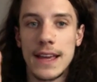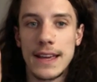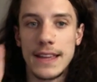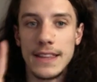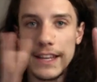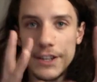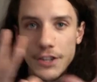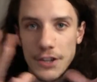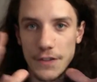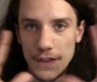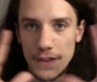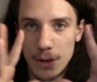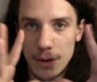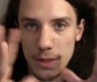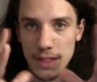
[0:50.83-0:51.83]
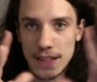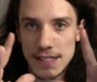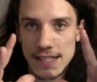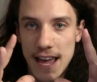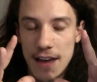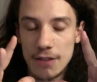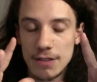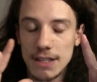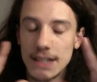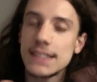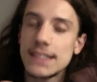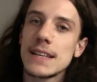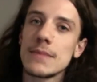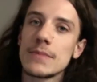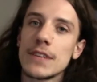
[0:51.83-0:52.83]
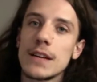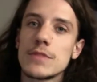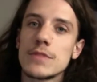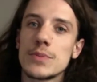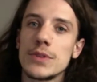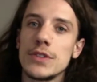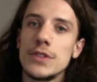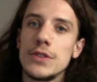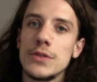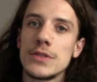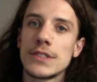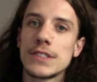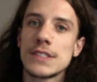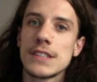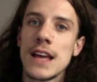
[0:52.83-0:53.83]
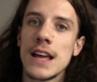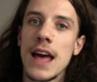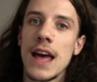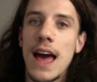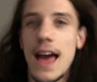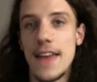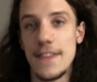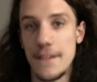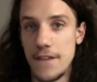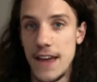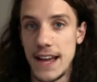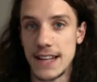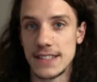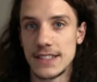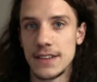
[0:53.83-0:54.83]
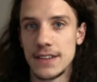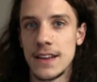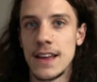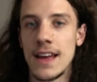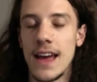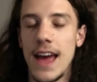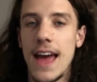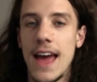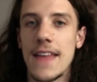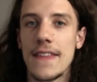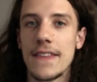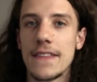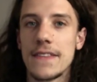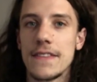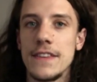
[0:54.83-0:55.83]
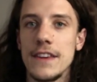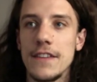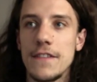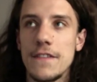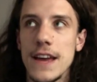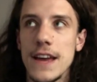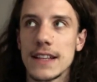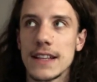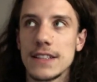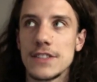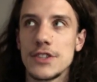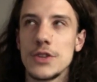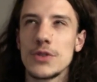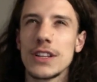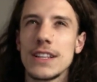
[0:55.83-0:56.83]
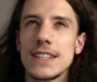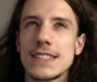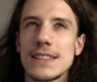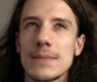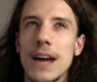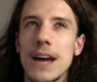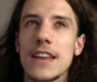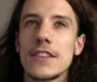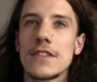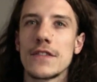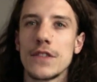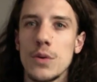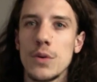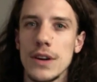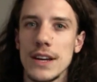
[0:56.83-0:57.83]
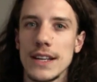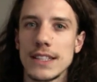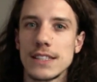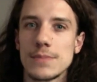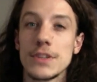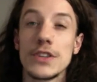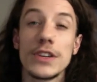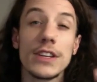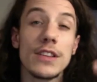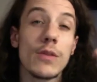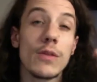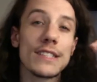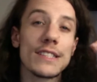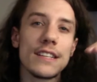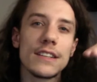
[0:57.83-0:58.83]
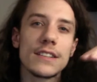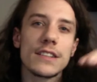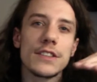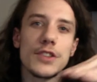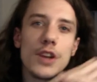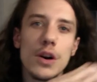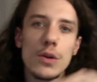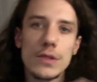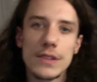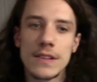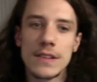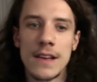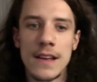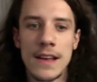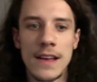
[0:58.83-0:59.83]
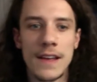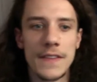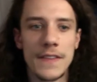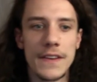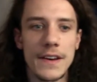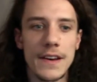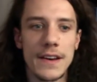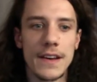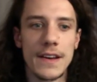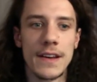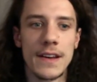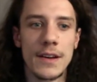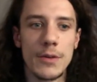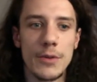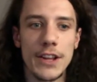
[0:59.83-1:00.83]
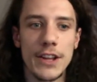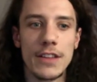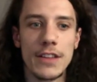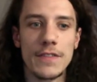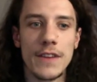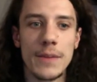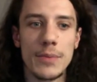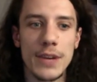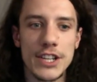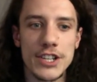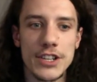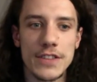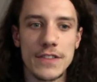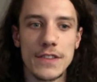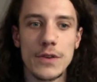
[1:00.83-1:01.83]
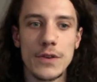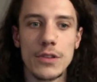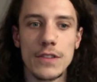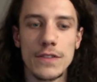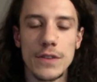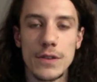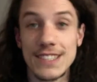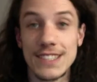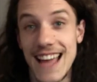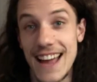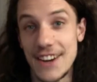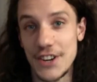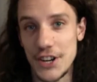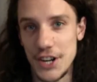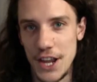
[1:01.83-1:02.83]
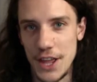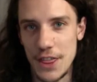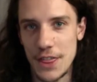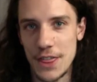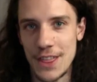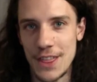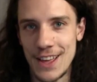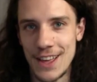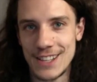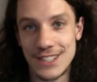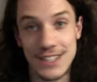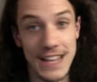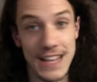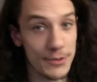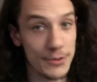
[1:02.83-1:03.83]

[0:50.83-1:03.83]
can interfere with the sound and sometimes produce an effect. And the effect is usually some kind of noise, but you can always hear the note, the regular vibration of the vocal folds underneath. So